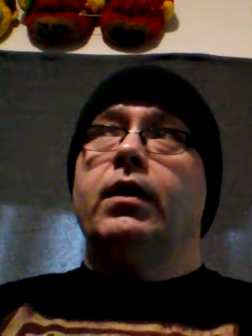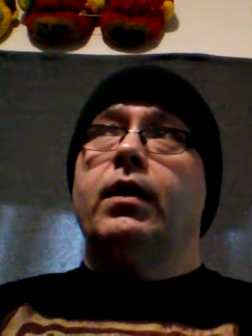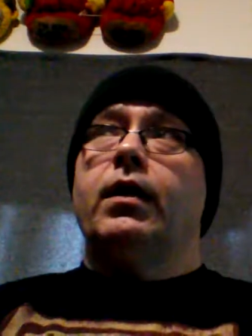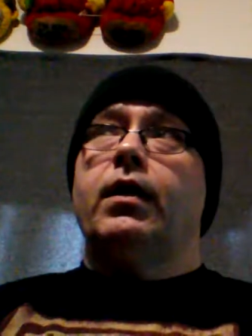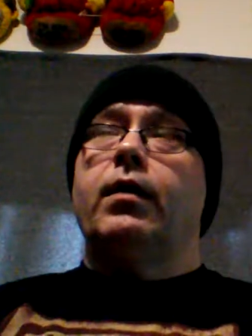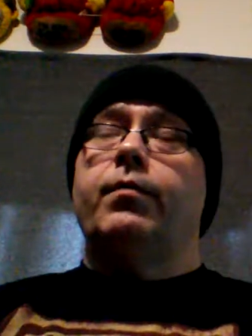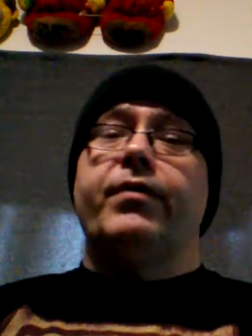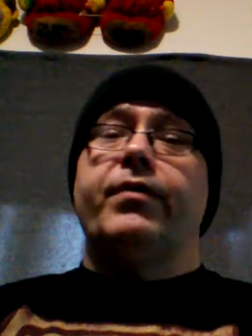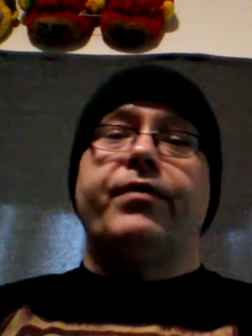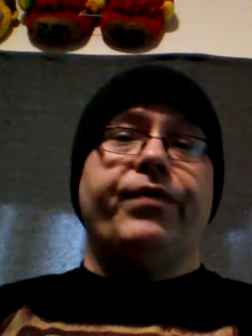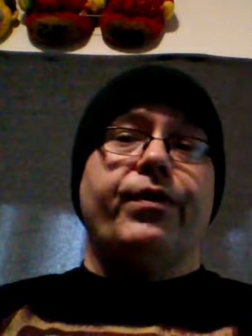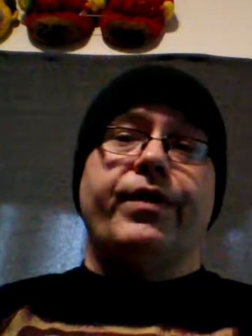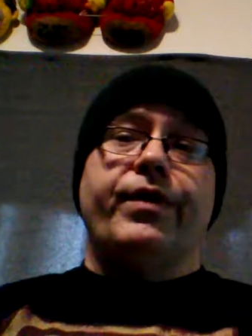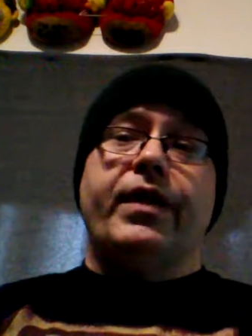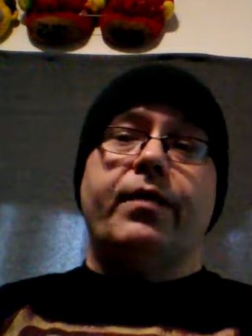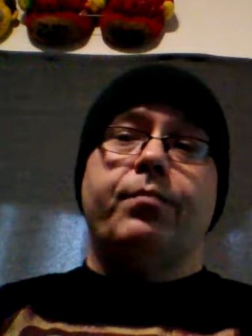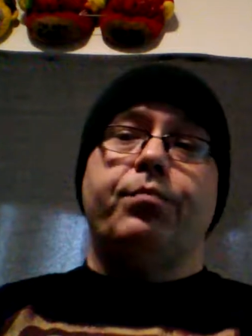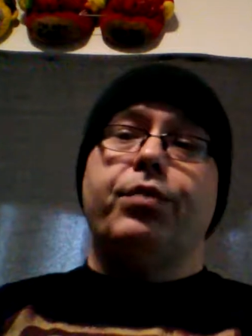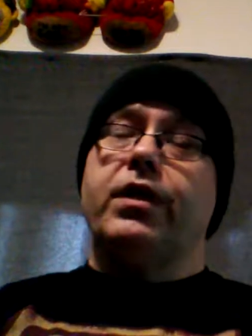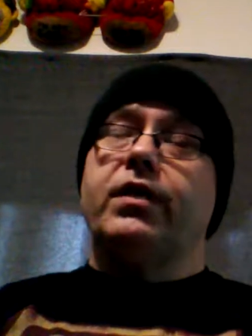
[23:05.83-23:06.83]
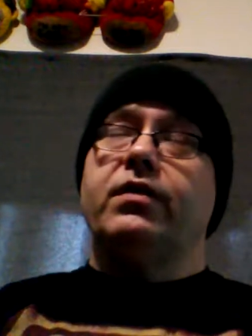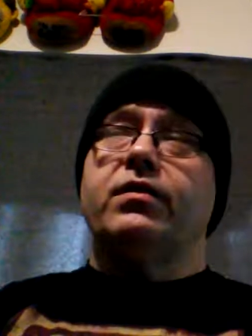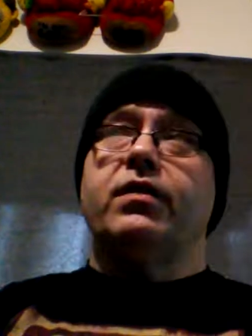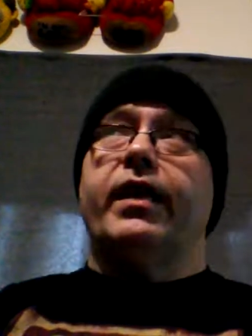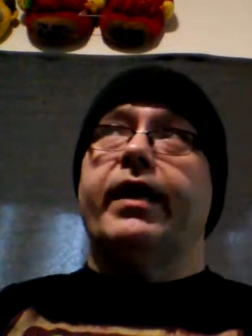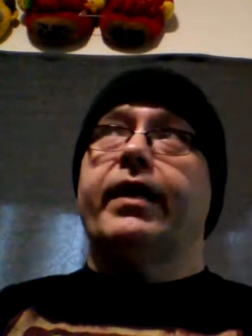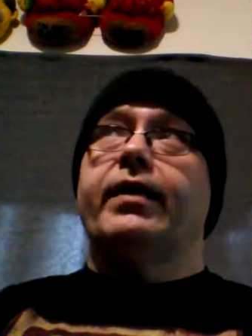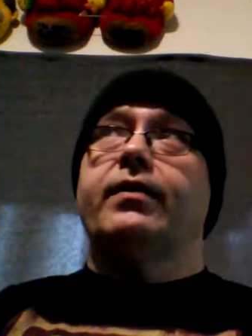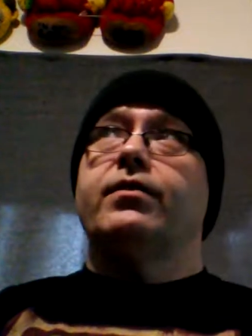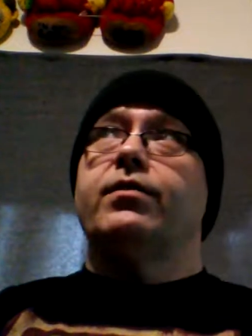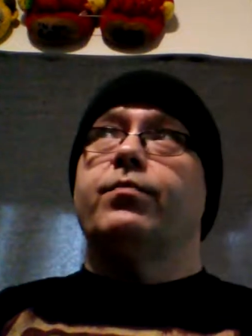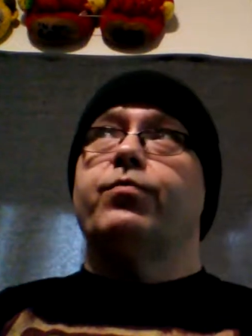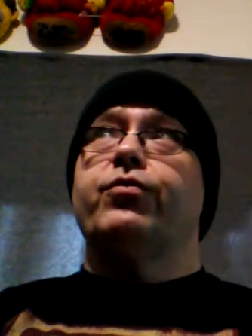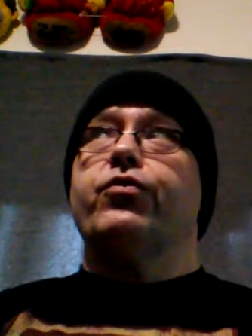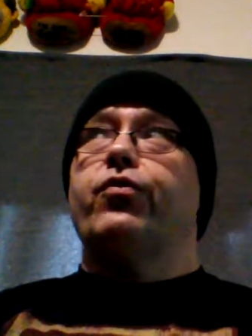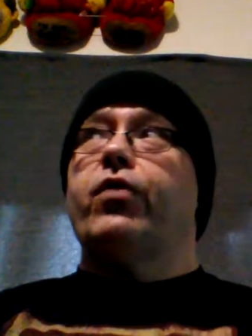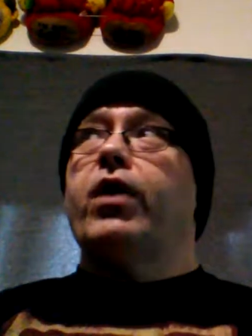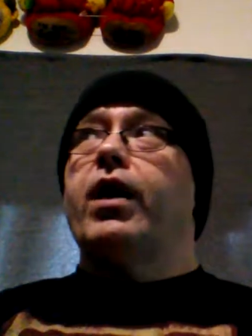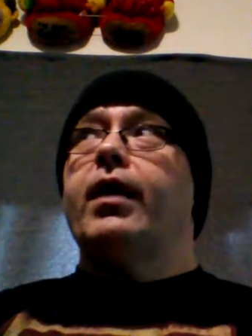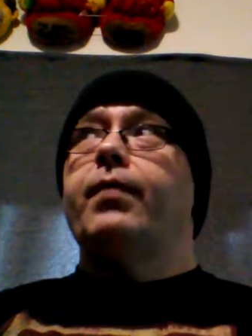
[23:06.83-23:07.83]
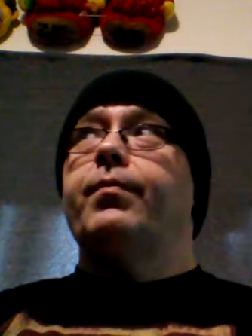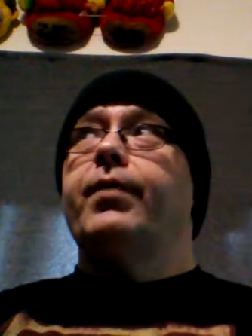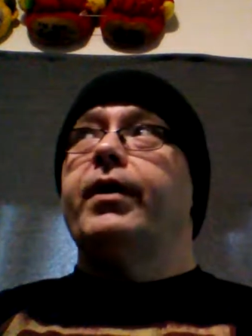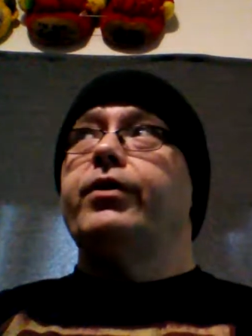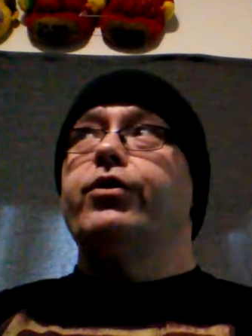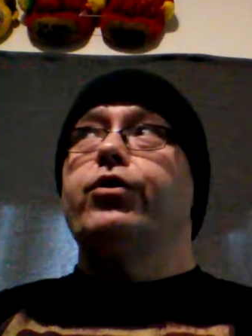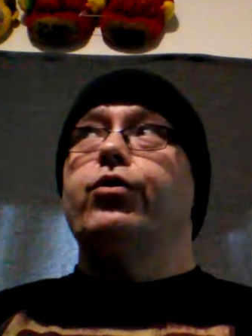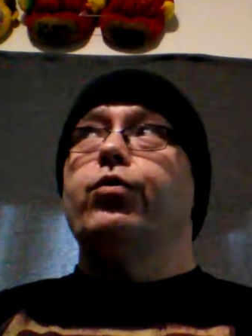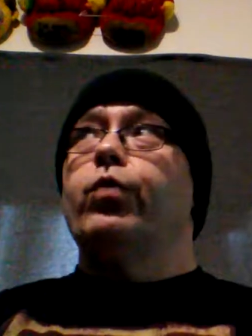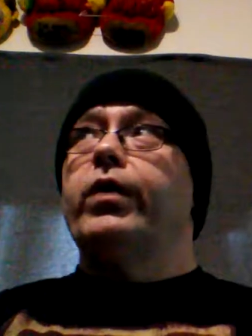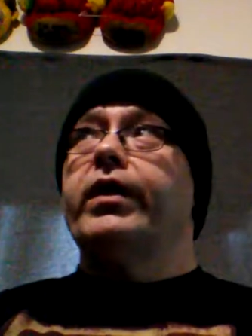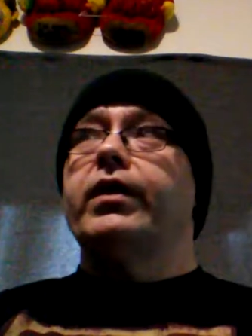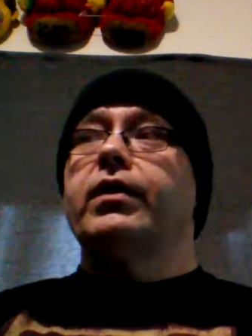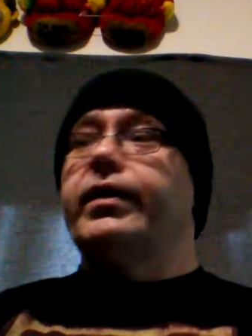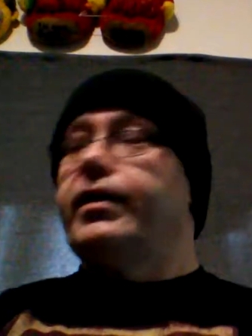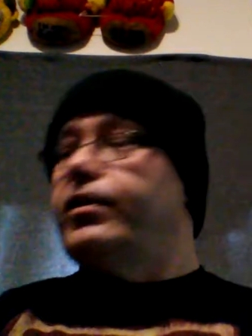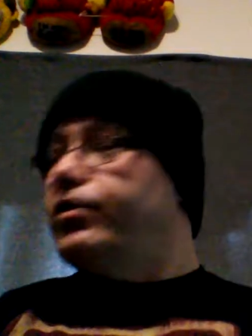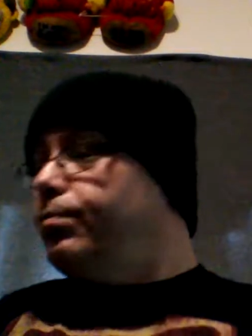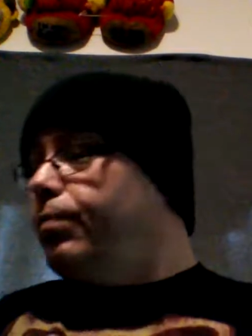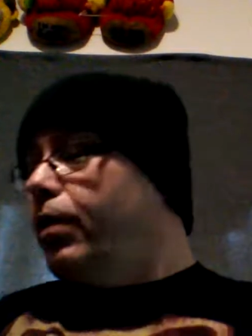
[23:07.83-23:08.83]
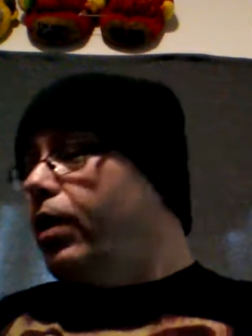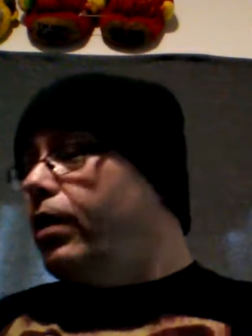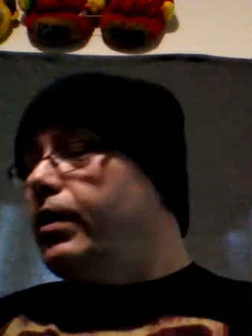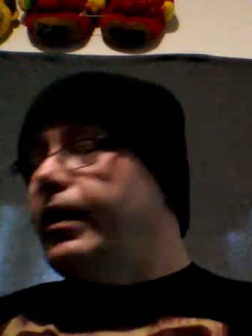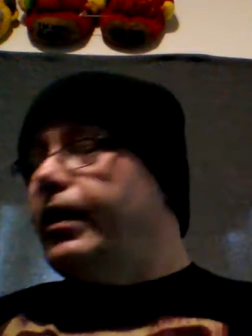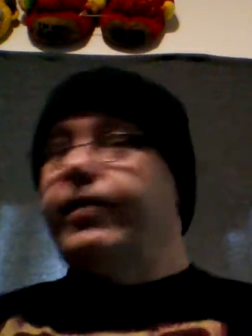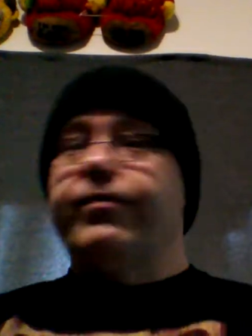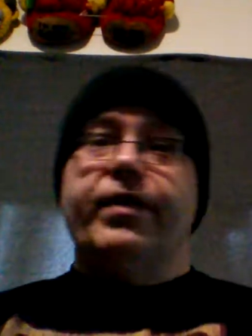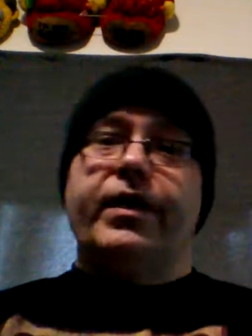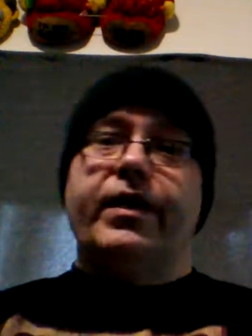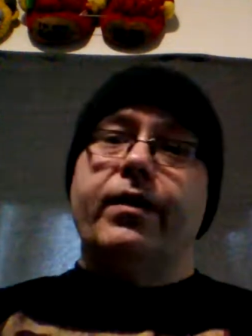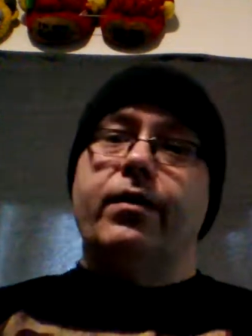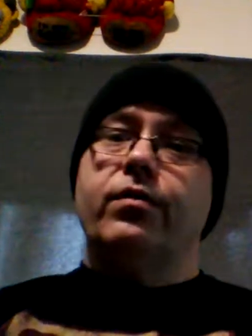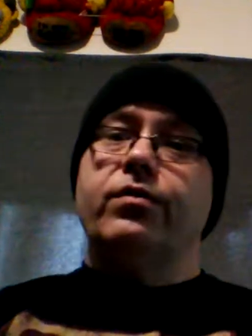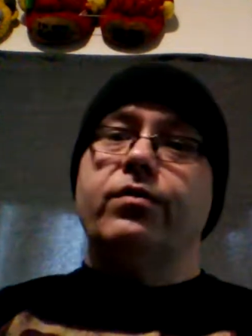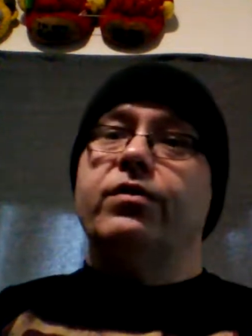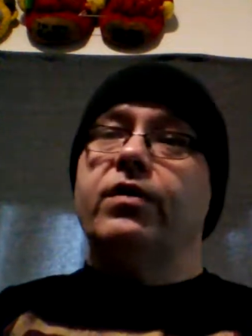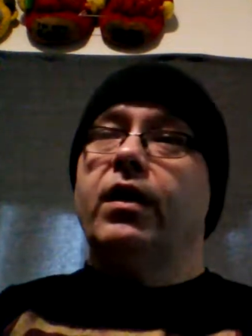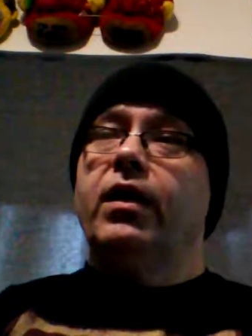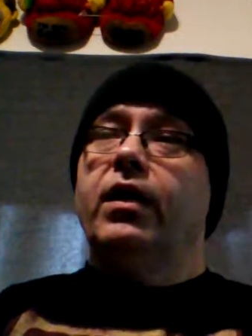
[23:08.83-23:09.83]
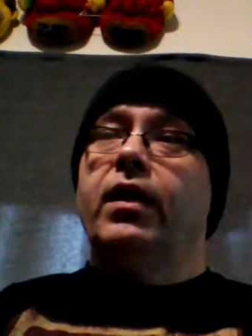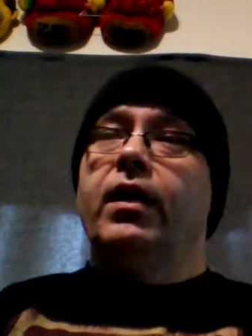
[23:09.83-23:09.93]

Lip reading: If you did, please like and subscribe. I do weekly Spotlight videos.